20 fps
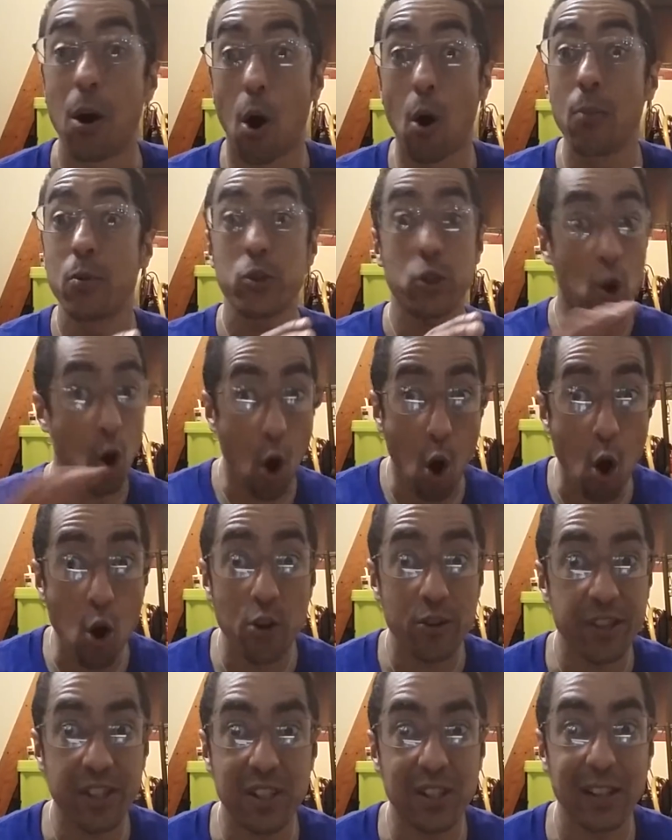Almost
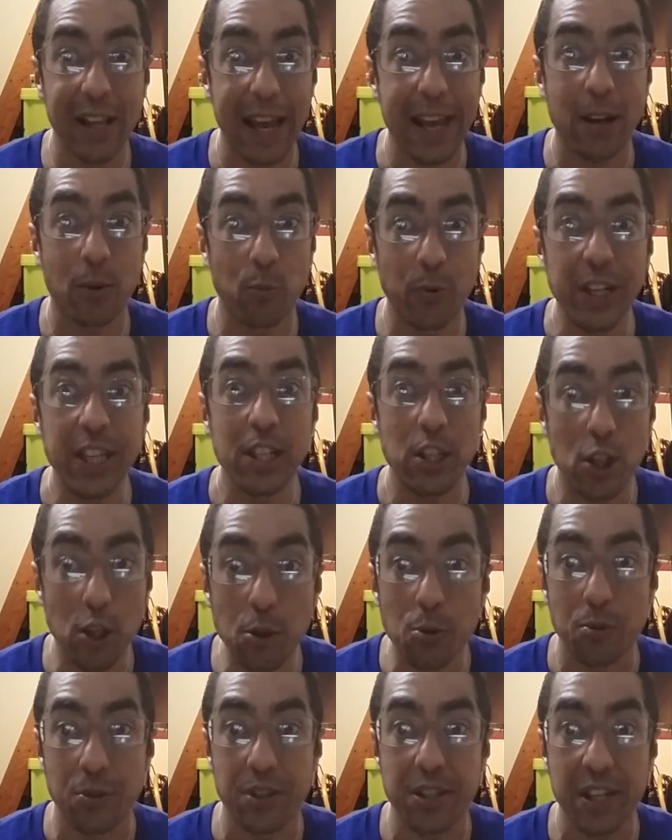all slang we
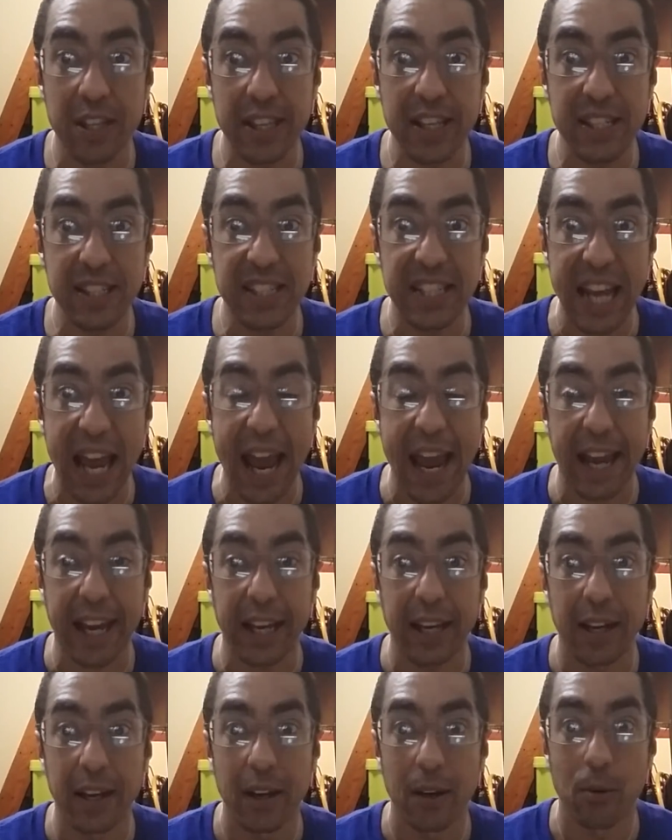use to this
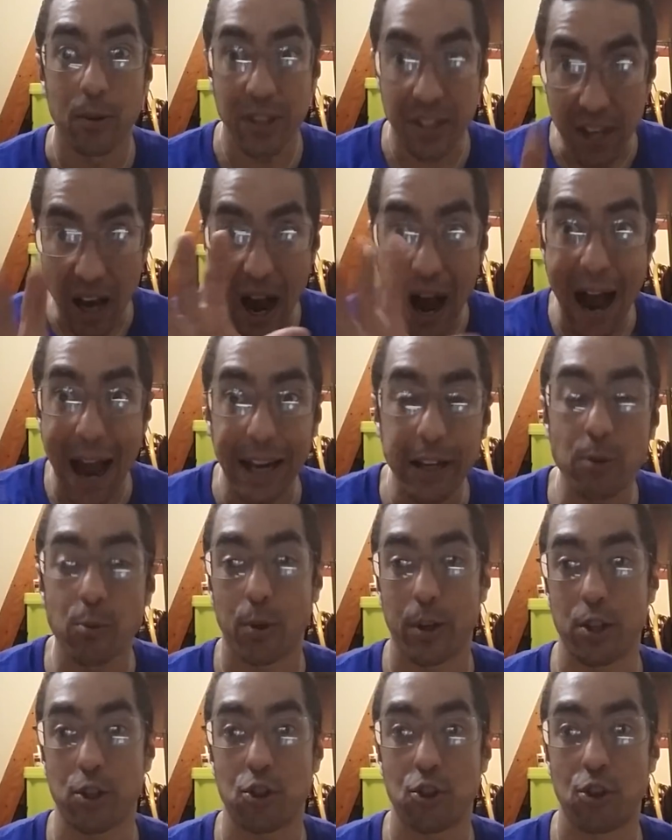day was
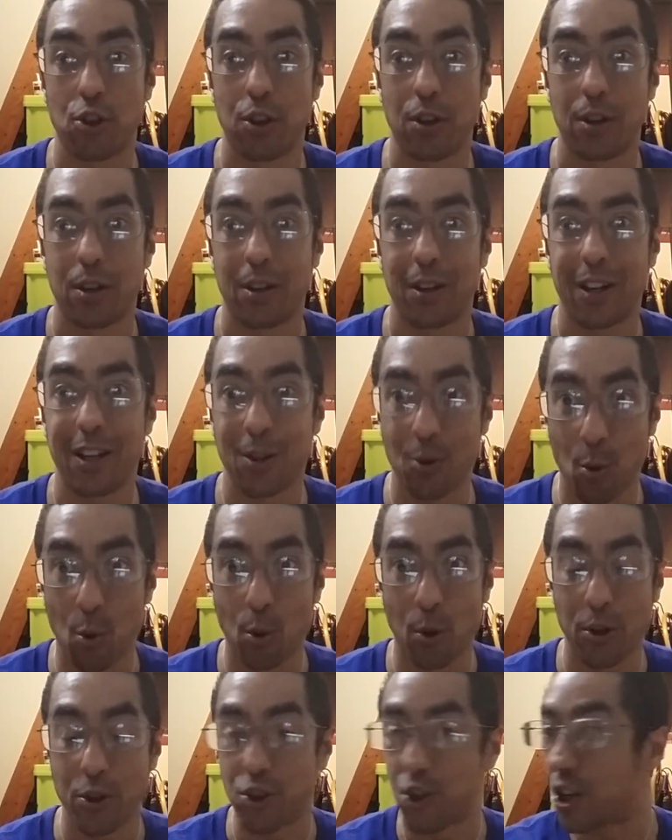Irish in
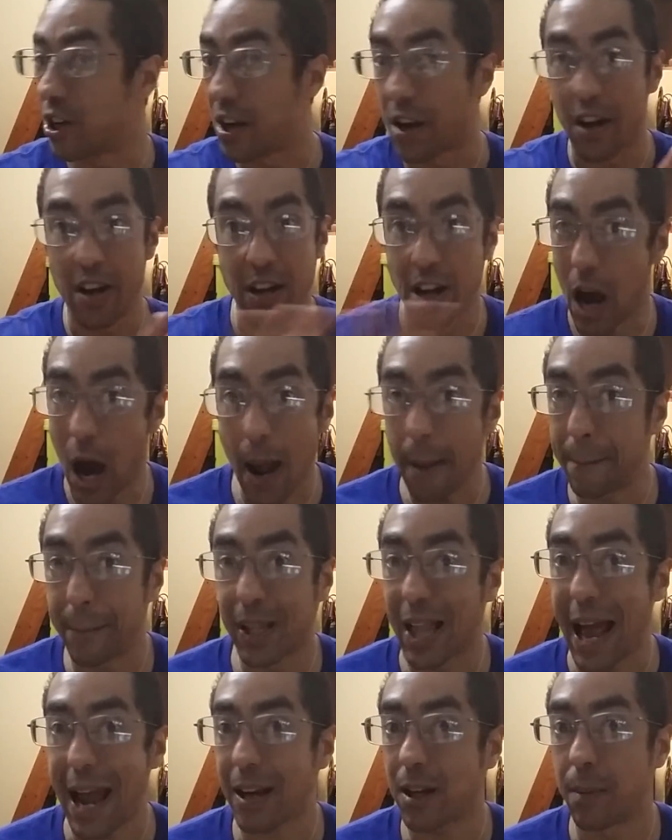origin, not
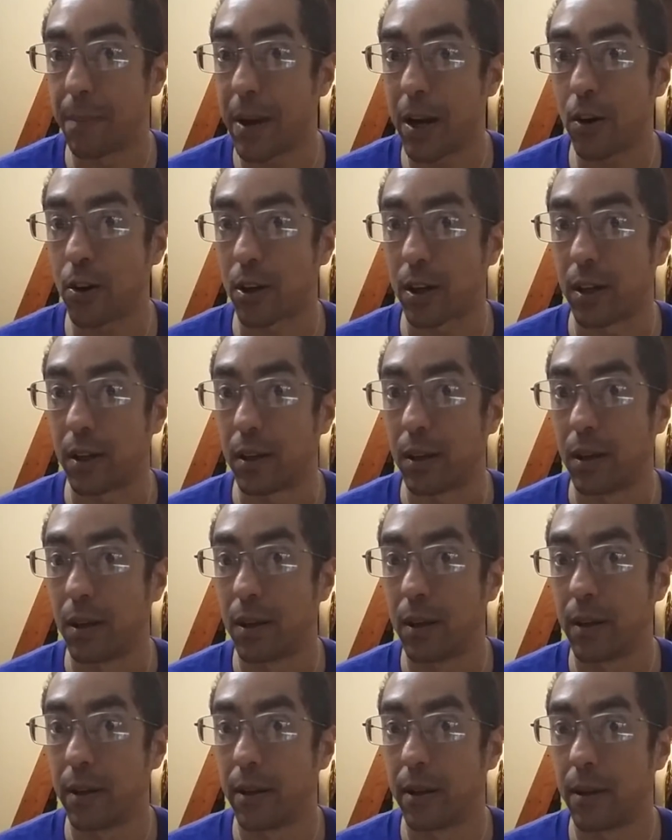Black American,
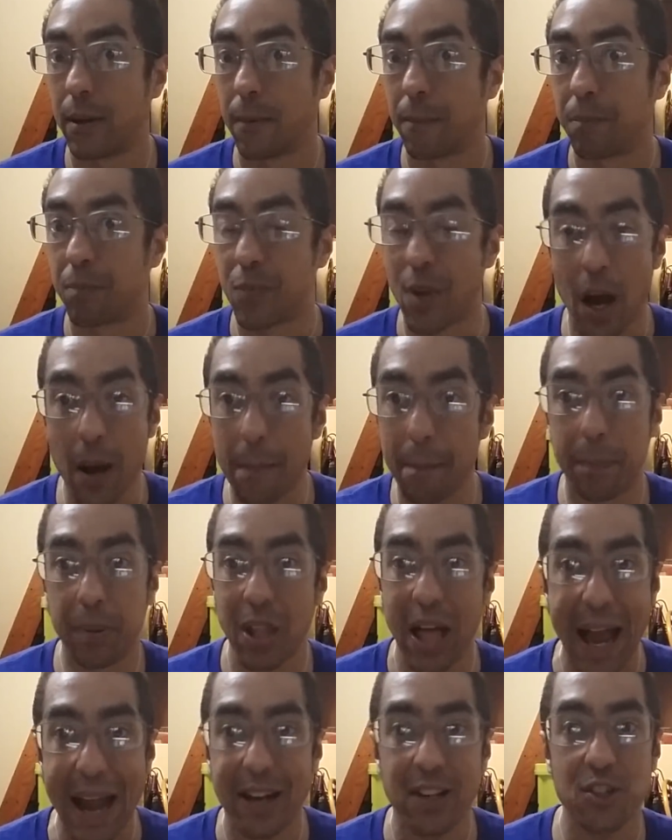not
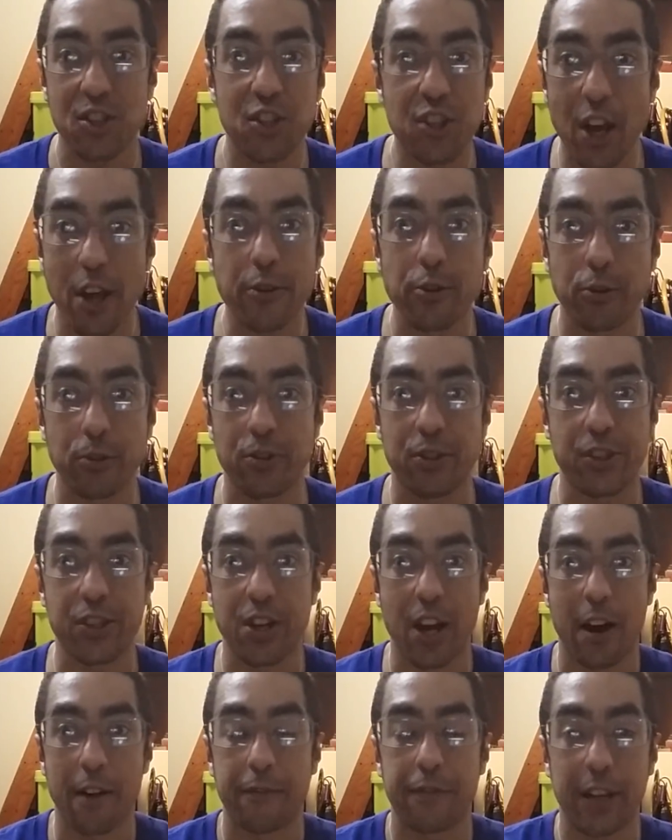Black Southern
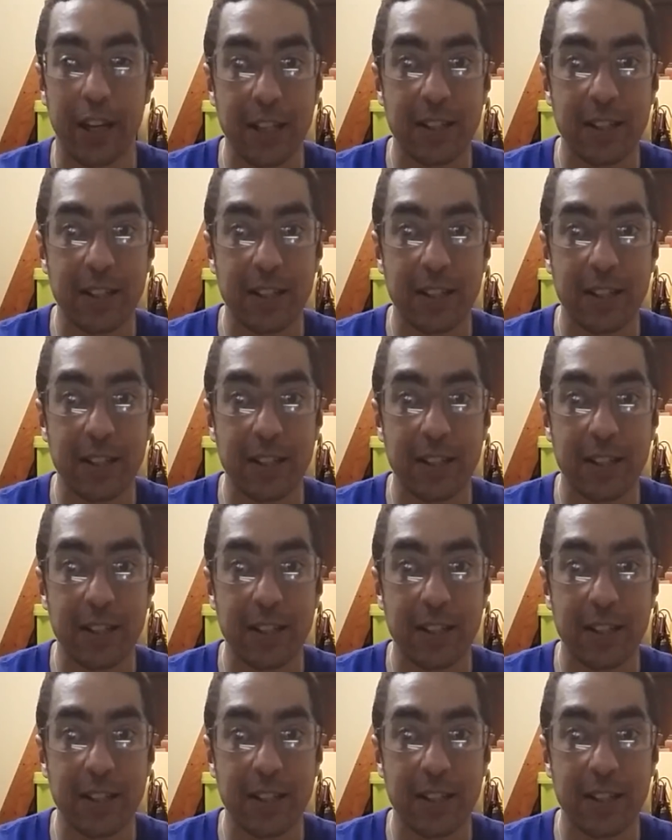stuff.